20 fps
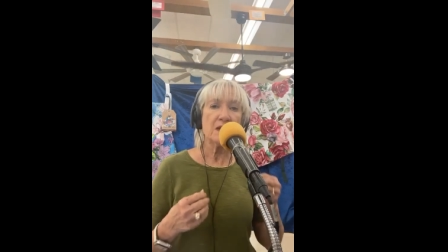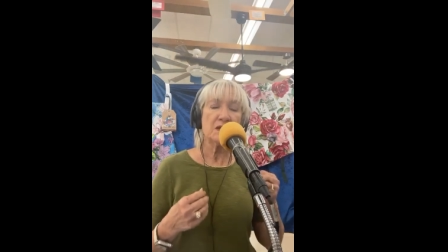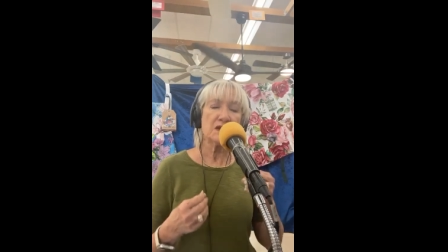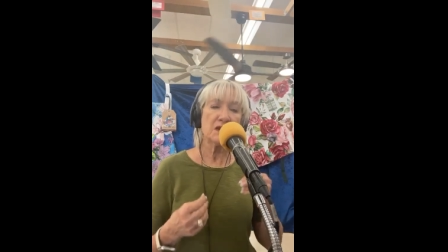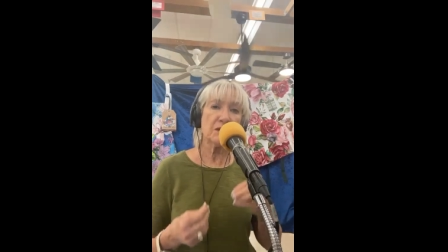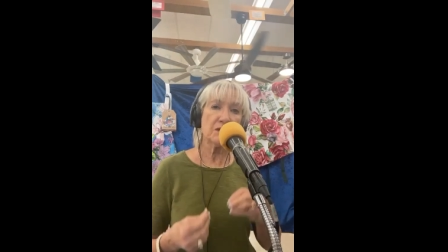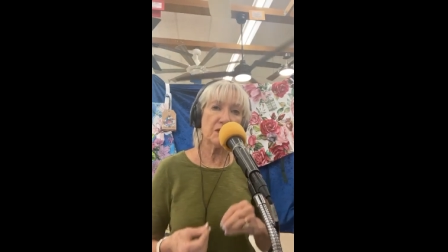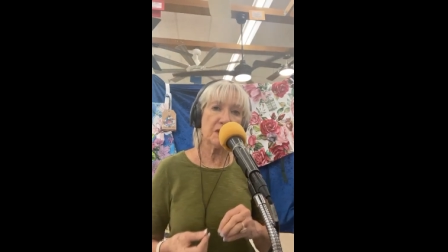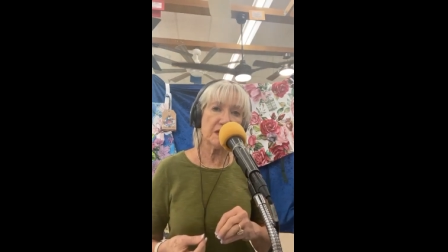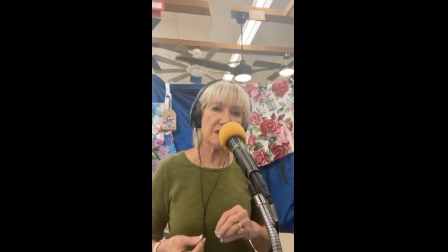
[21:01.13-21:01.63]

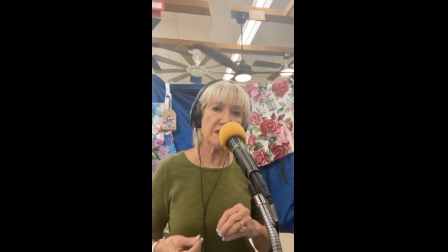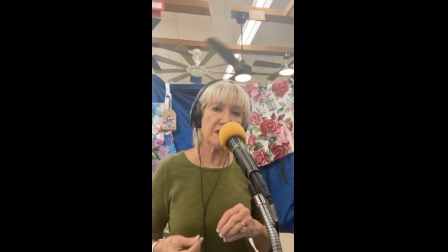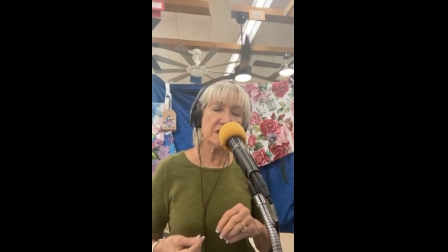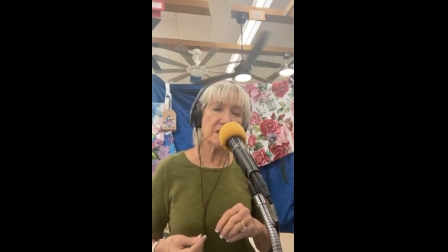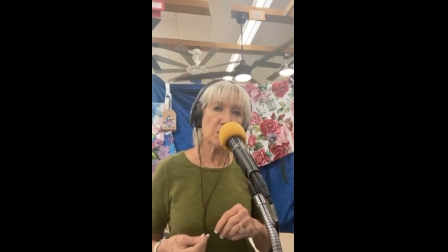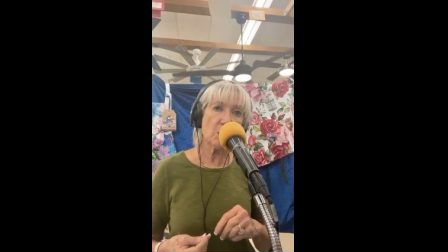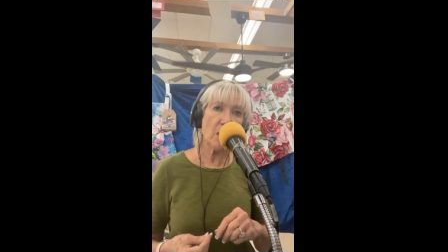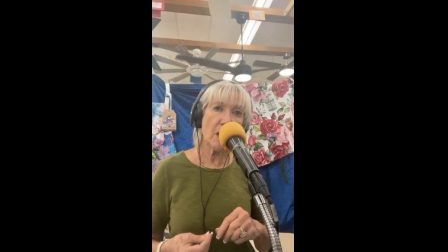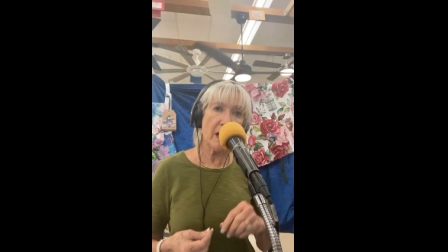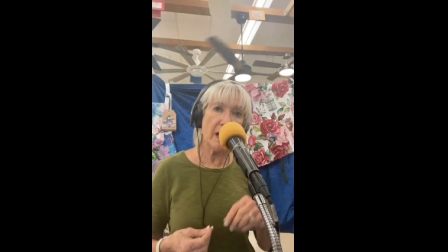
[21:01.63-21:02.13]
So this
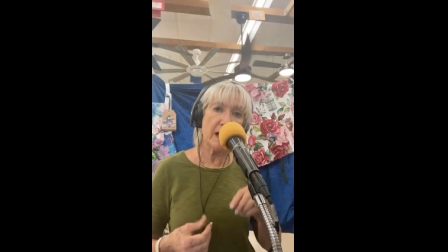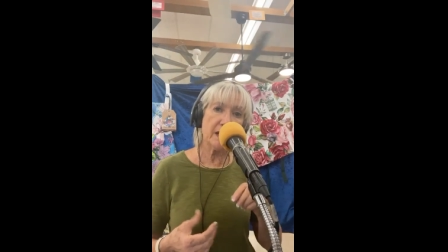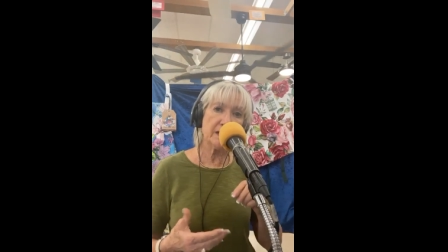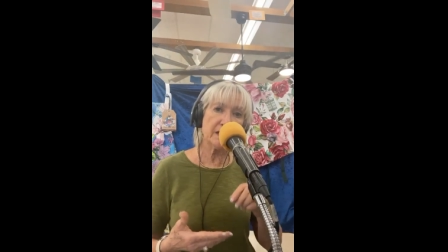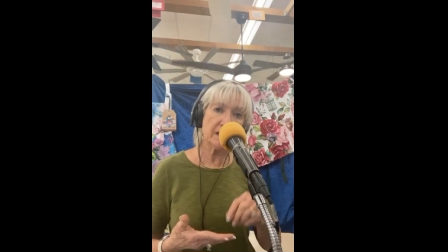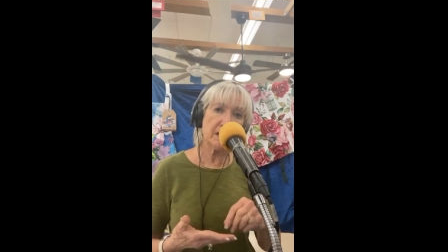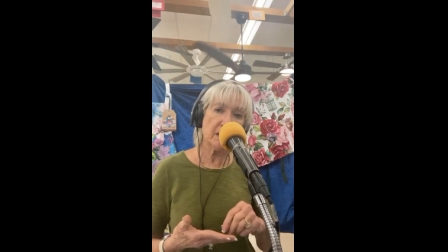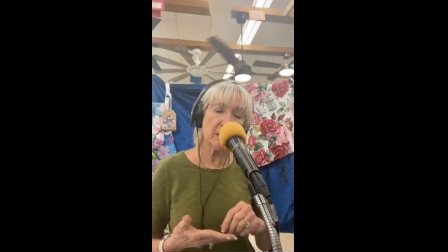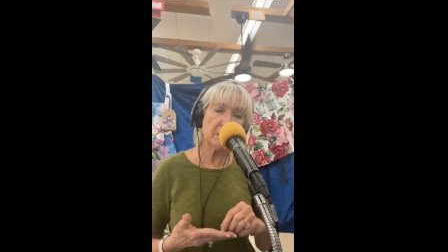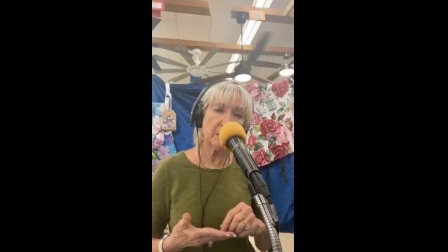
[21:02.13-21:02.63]
is why I
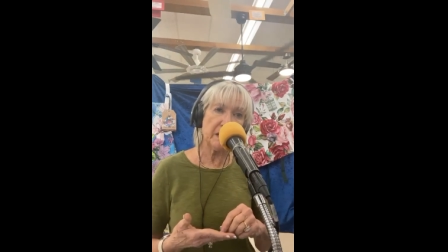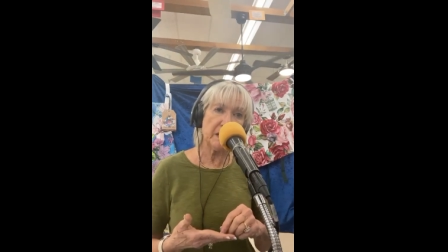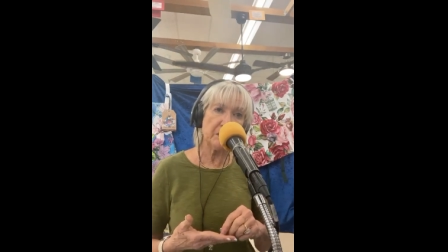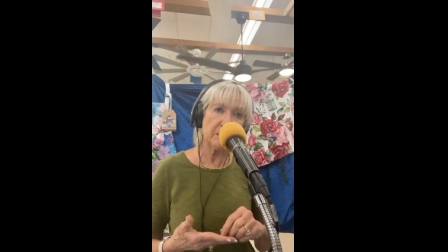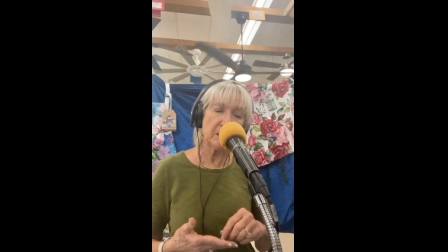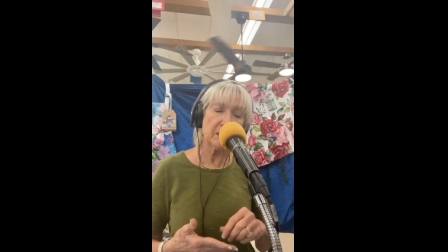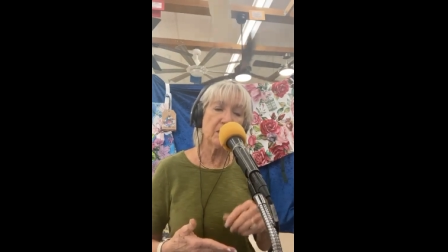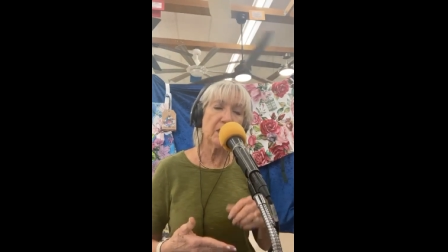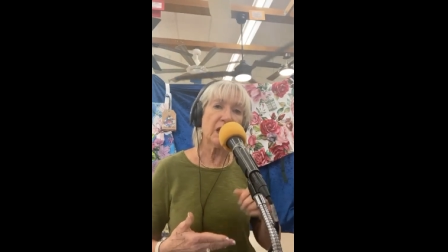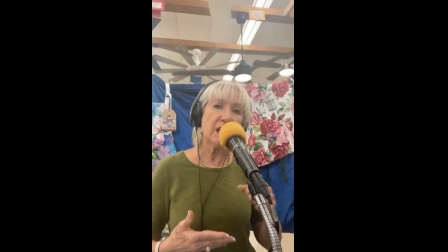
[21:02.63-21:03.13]
tell
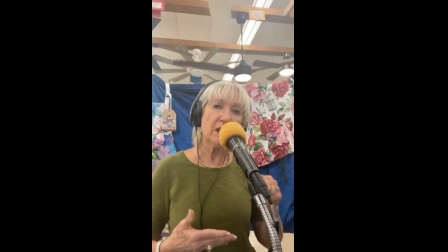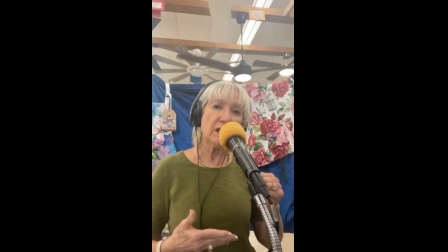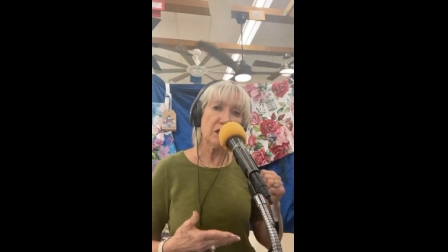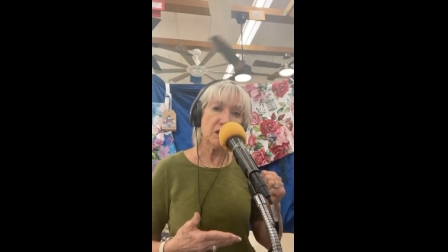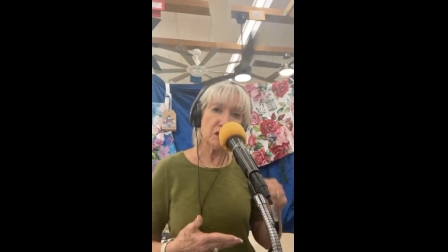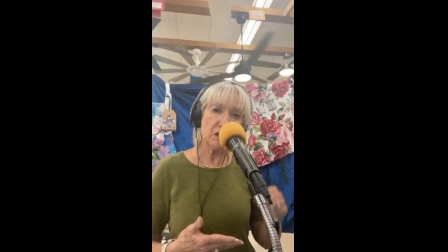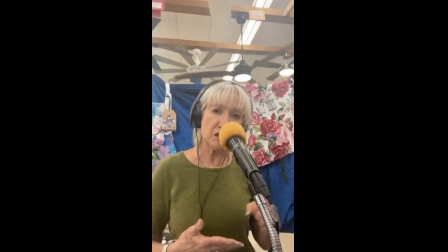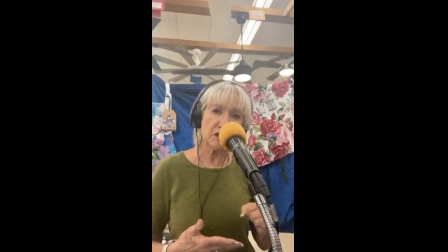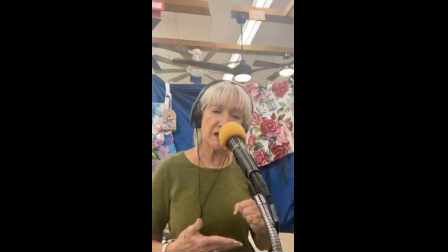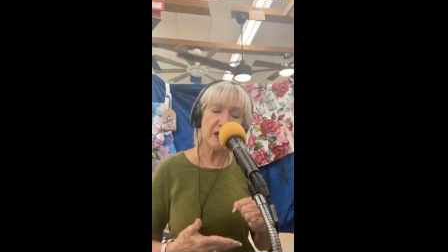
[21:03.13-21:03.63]
people,
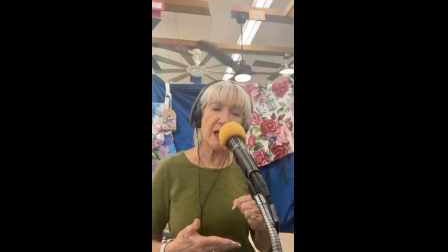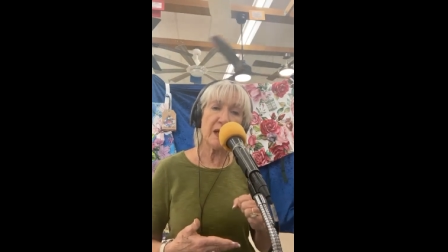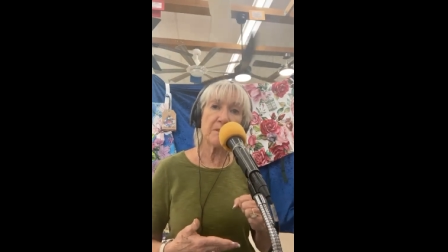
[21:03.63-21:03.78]
use